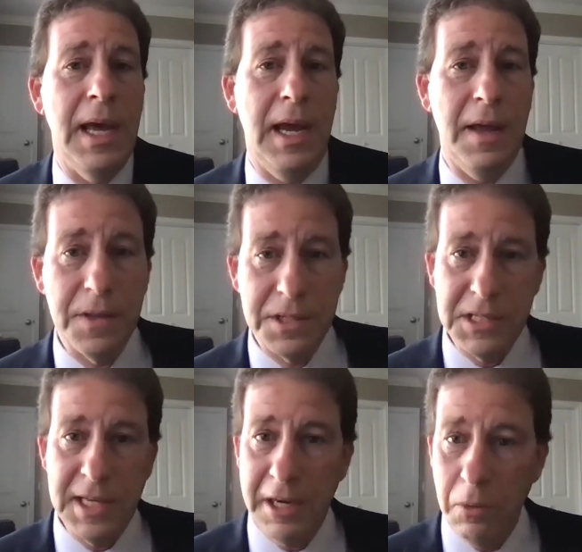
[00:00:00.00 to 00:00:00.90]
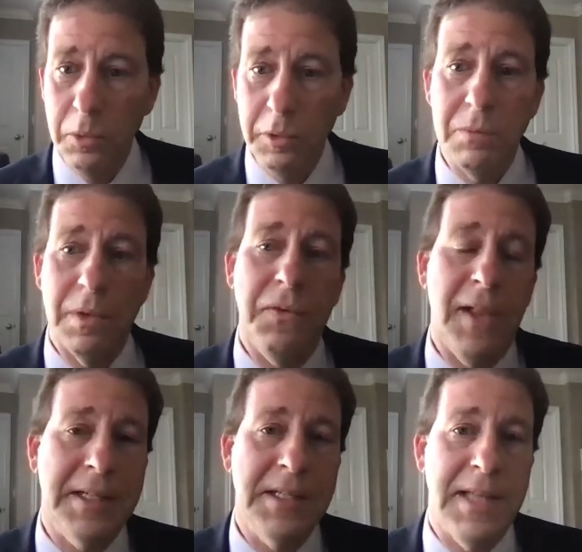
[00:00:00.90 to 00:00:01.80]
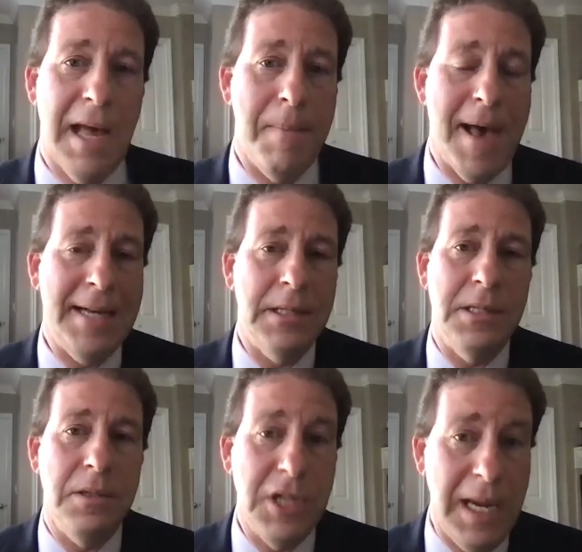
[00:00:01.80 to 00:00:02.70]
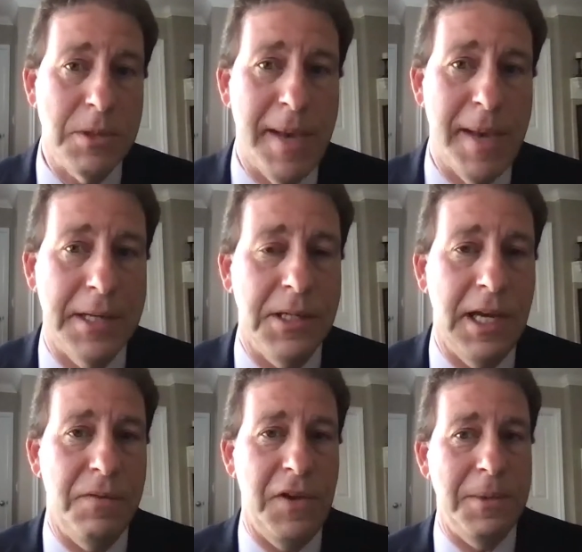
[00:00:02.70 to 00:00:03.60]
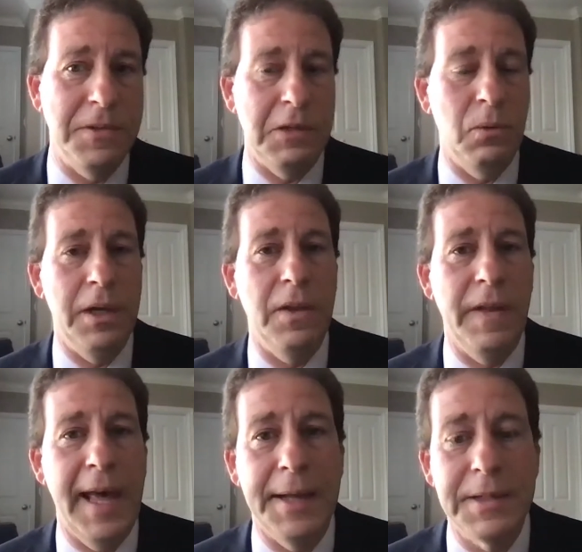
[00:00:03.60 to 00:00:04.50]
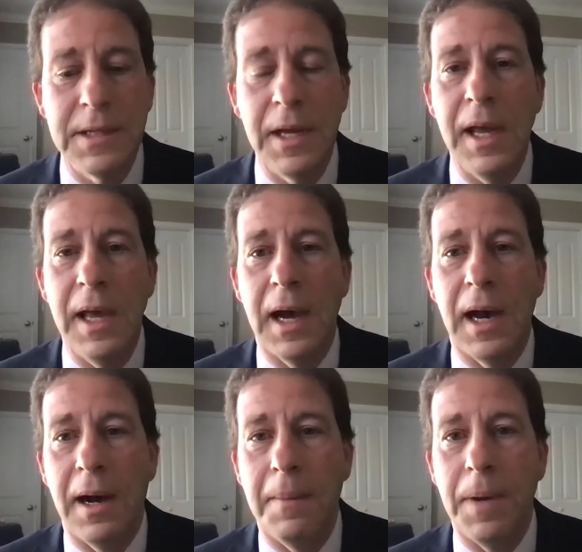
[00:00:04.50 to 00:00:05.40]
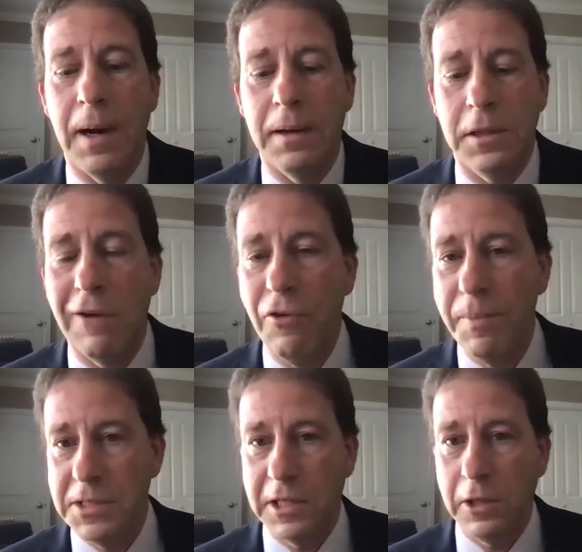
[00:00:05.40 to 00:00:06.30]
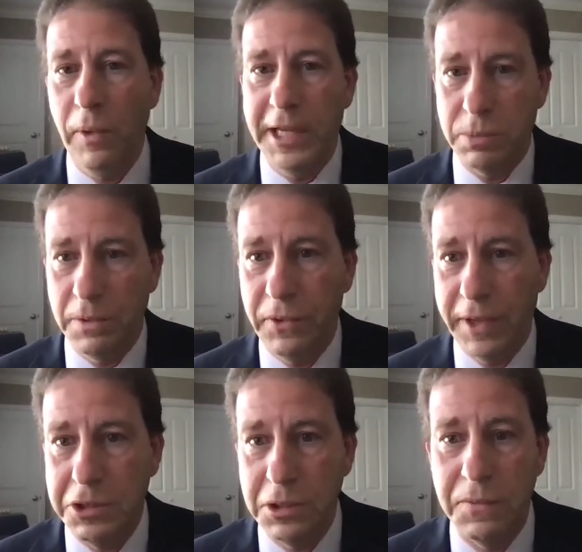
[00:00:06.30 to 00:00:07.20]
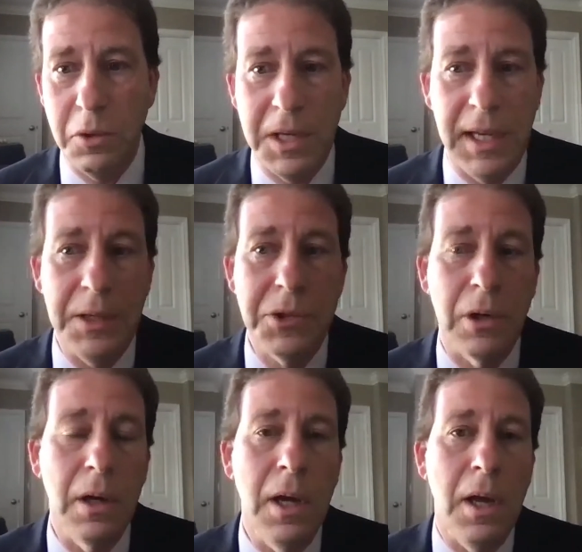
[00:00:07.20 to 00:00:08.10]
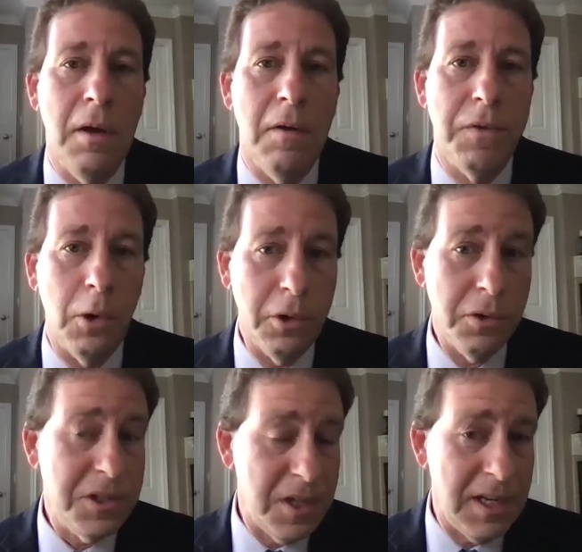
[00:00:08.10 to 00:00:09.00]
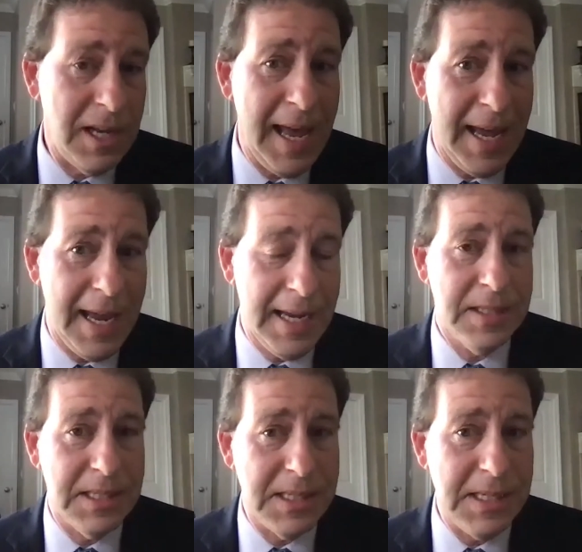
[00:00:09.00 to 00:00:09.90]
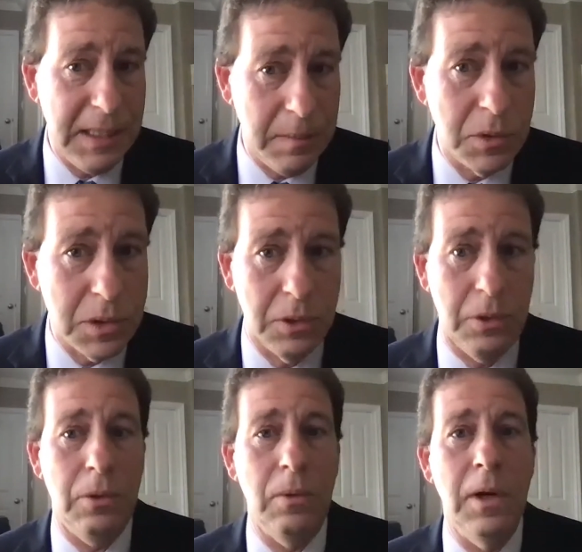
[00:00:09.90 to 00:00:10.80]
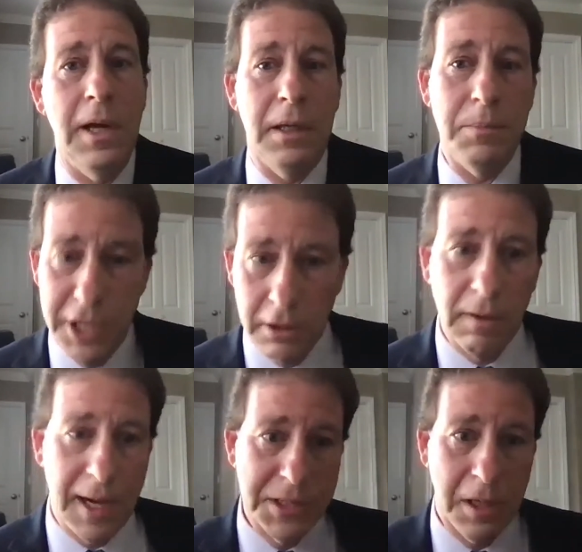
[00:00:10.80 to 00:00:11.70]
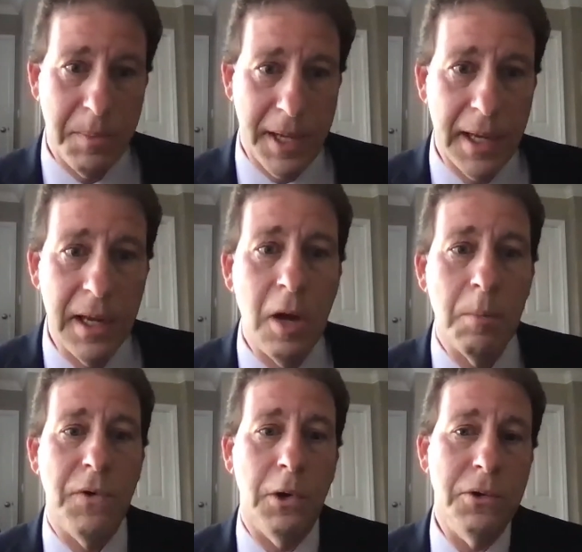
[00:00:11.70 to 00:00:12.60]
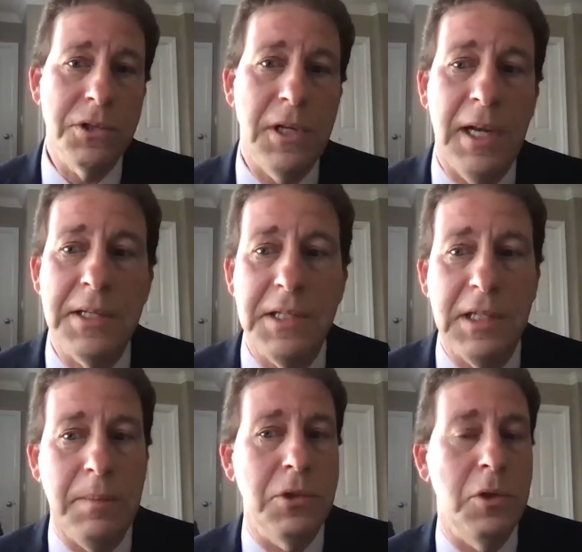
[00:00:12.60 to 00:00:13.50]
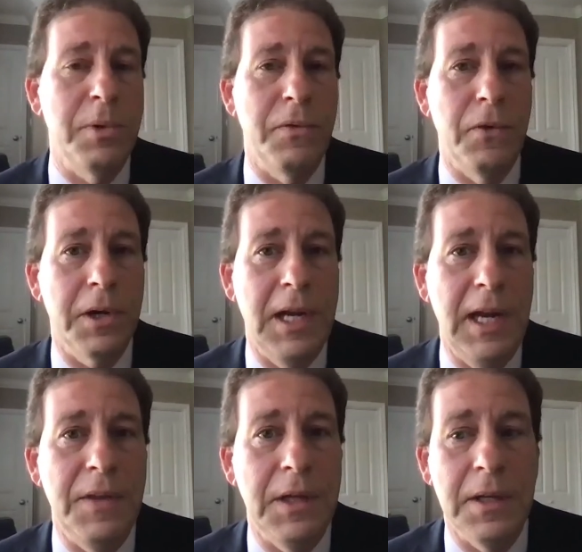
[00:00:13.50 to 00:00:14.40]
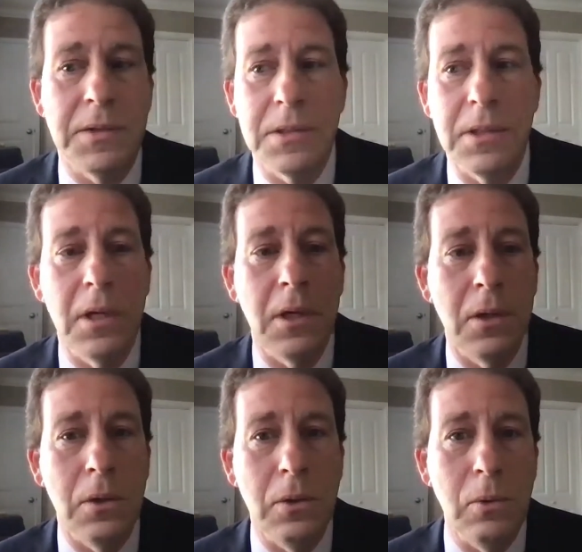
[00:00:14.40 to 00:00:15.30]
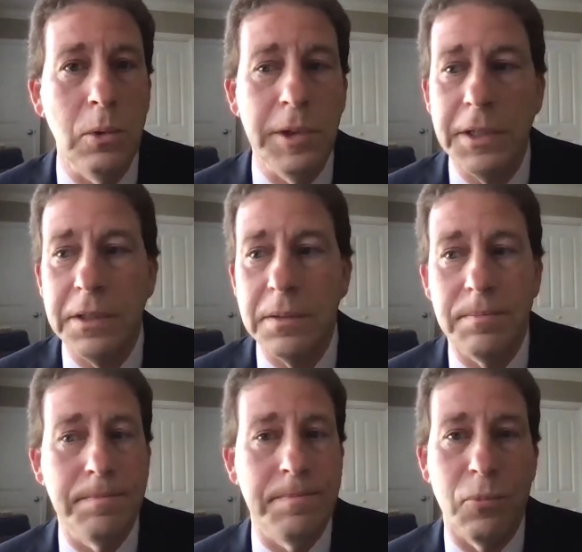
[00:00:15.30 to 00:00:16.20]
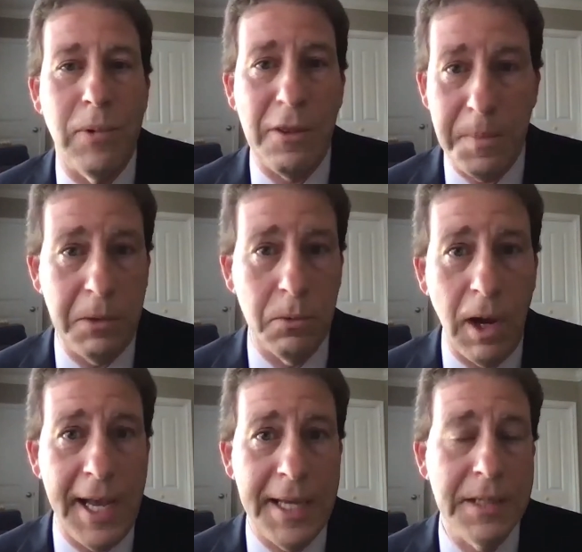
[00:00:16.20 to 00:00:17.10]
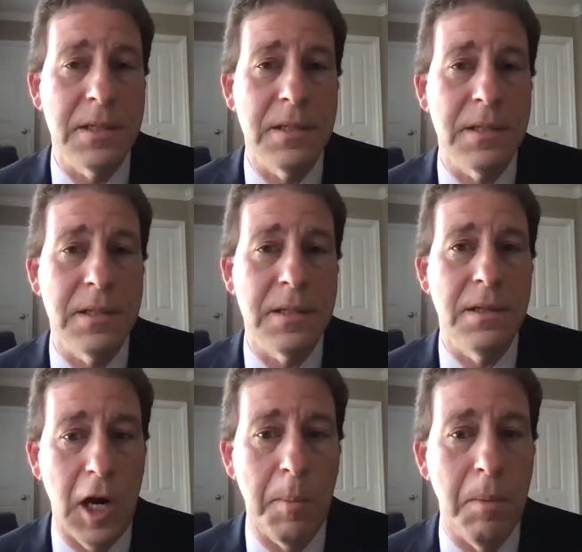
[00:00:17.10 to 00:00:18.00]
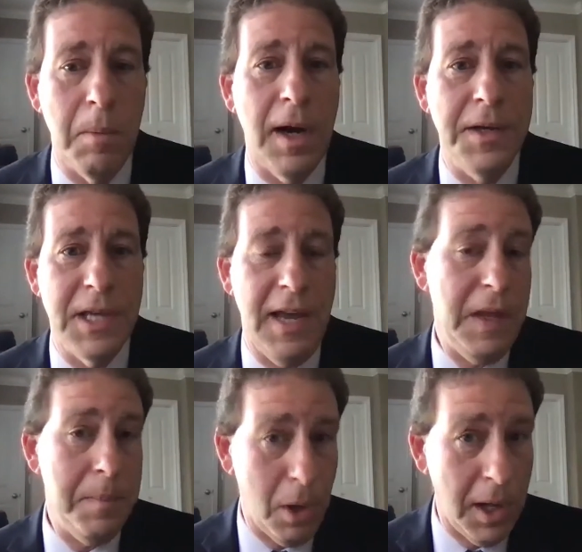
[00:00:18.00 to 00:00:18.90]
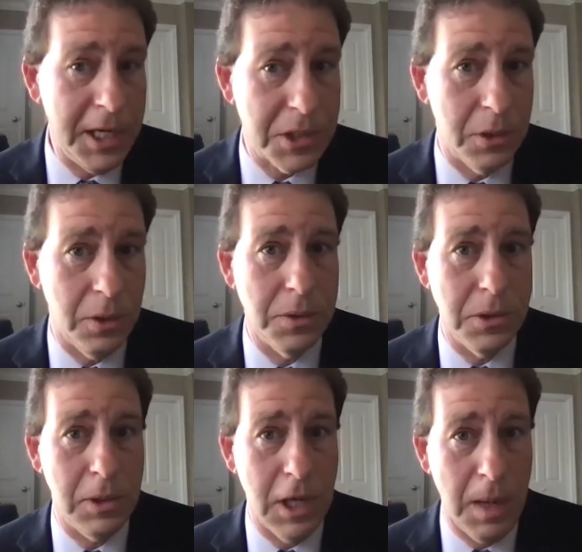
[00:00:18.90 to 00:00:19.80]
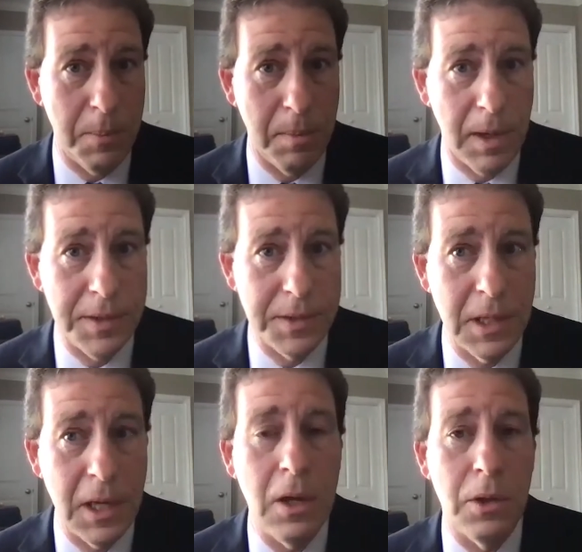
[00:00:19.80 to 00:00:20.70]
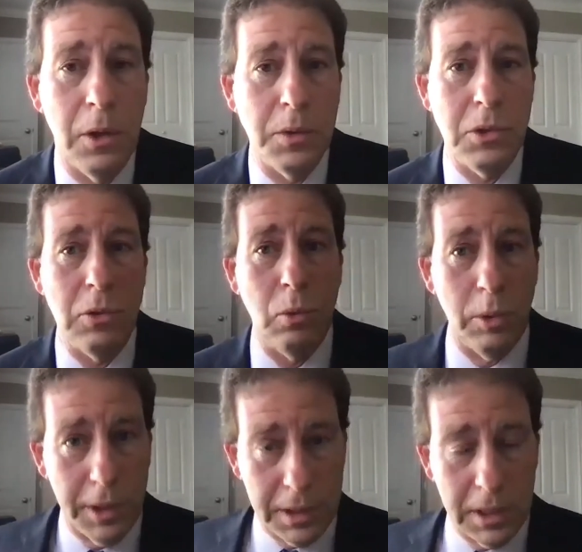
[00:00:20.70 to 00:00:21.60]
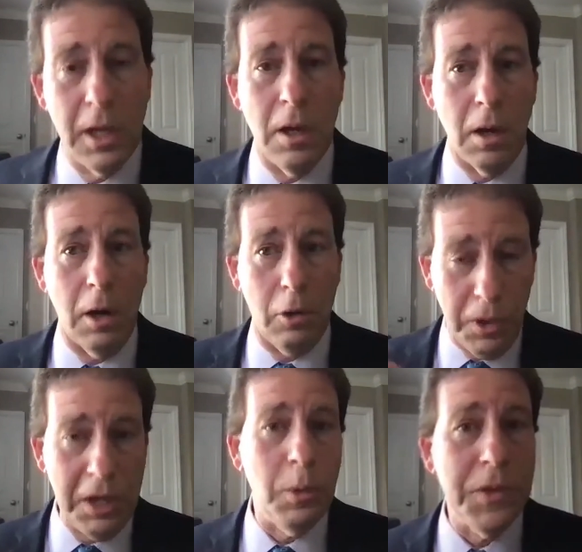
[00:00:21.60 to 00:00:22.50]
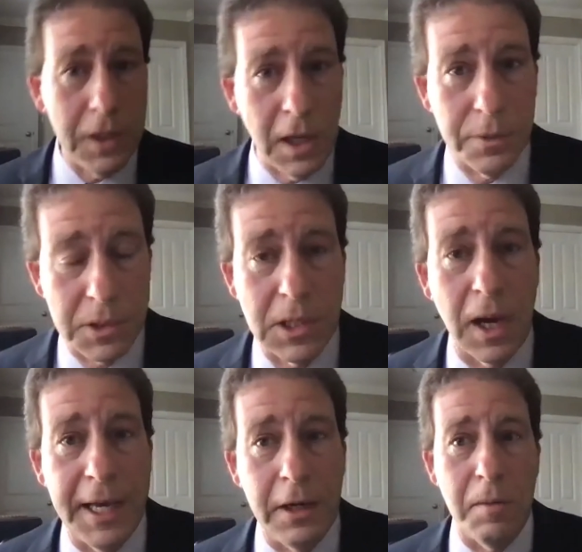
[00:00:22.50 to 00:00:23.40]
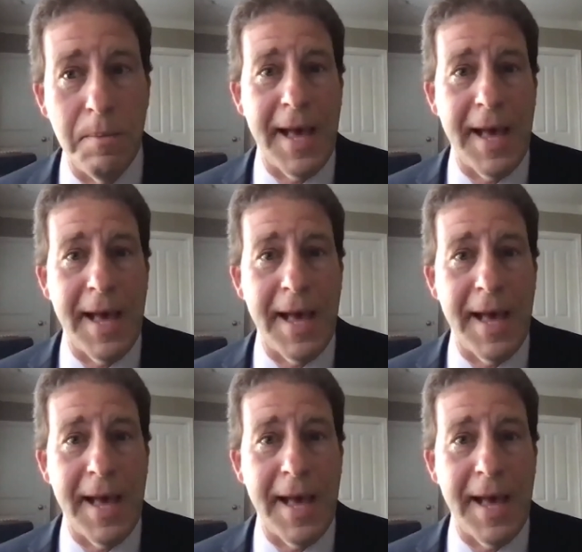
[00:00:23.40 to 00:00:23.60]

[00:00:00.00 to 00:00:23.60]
and the Senate really reflects that. James Madison had famously written that government is the greatest reflection of human nature. Voters today seem to, and I'm generalizing a bit, but voters today seem to prefer candidates who would rather be right than compromise. And they punish those who compromise, those who would agree with the other side on